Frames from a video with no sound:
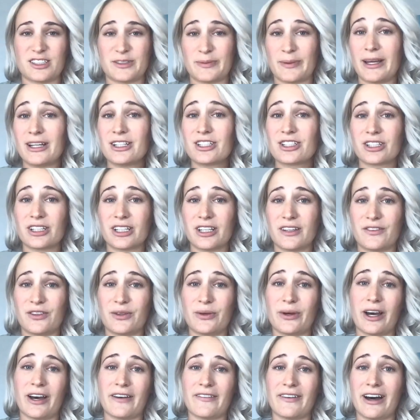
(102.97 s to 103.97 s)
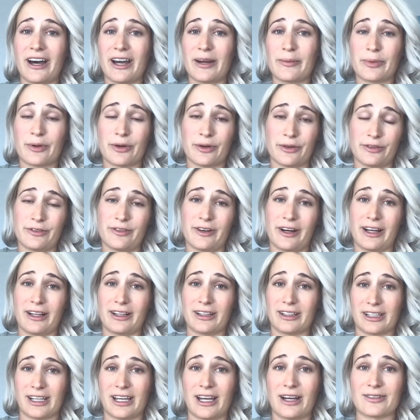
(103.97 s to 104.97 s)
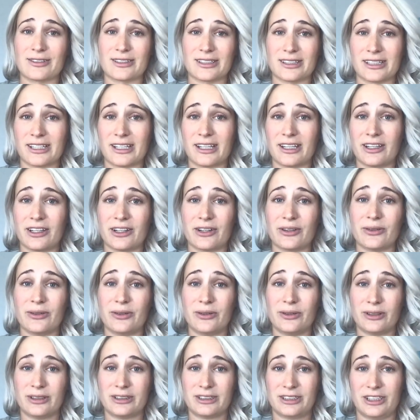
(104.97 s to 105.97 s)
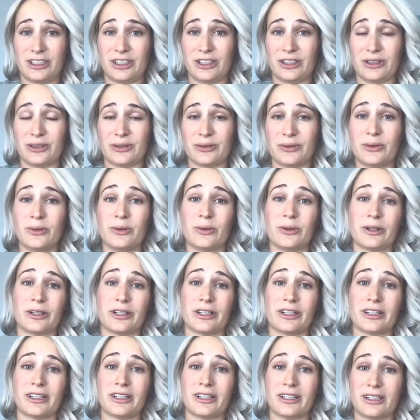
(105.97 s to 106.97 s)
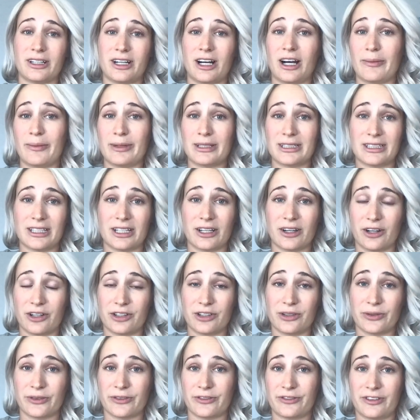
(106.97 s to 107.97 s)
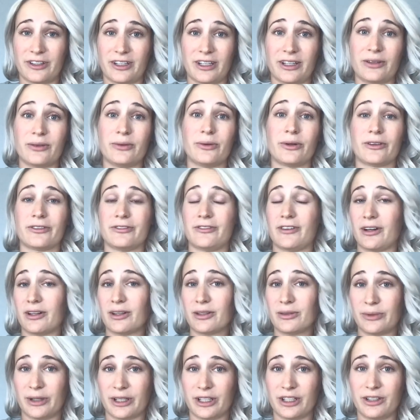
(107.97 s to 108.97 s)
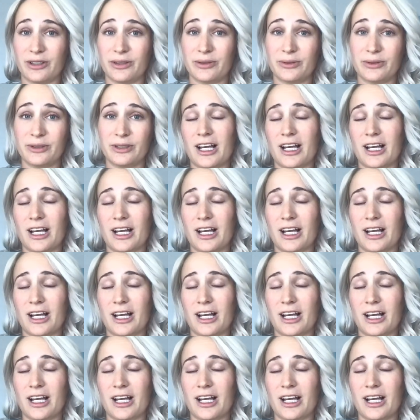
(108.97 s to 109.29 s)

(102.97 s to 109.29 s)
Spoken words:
especially if you have high-profile accounts linking to you or commenting on your feed or following you.